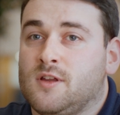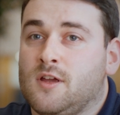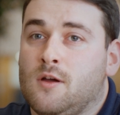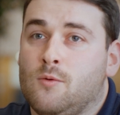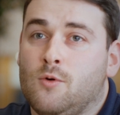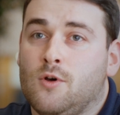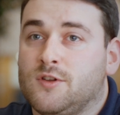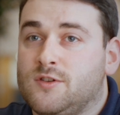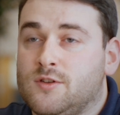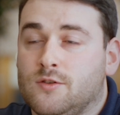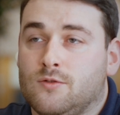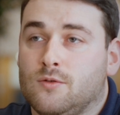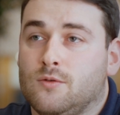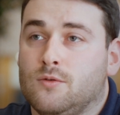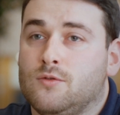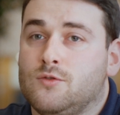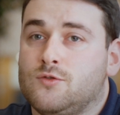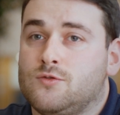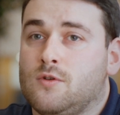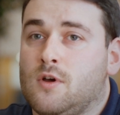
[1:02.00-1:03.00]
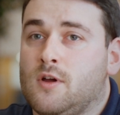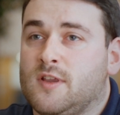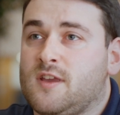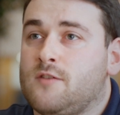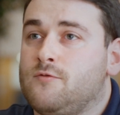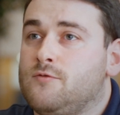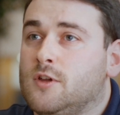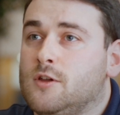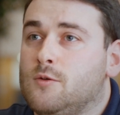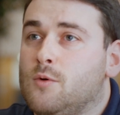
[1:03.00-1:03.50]
I wanted to do, so I
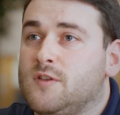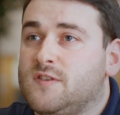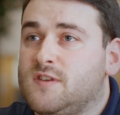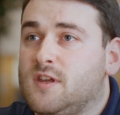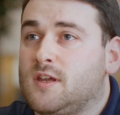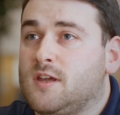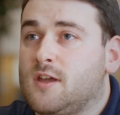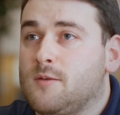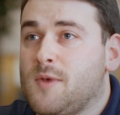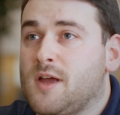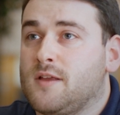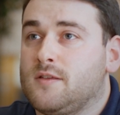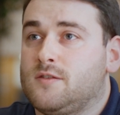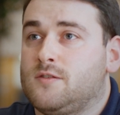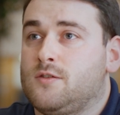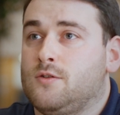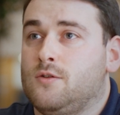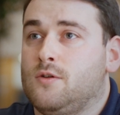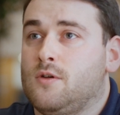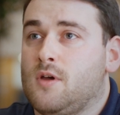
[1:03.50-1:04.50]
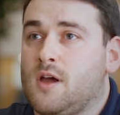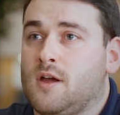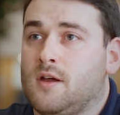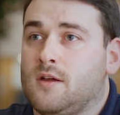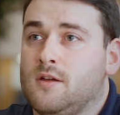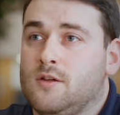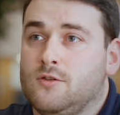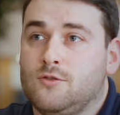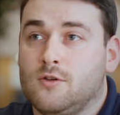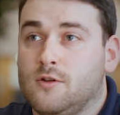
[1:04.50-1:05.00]
didn't really want to commit to a
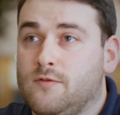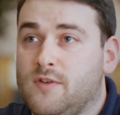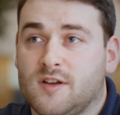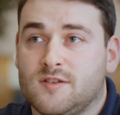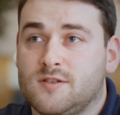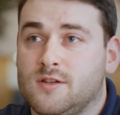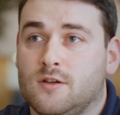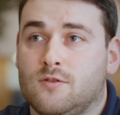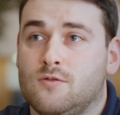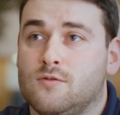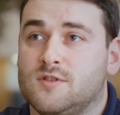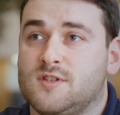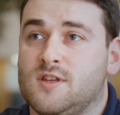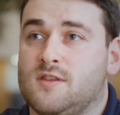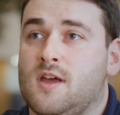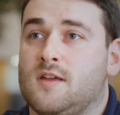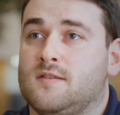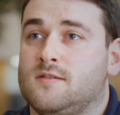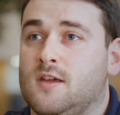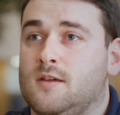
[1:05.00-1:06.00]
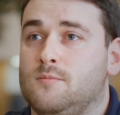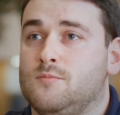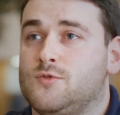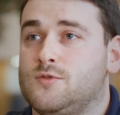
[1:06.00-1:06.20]
university course at that time.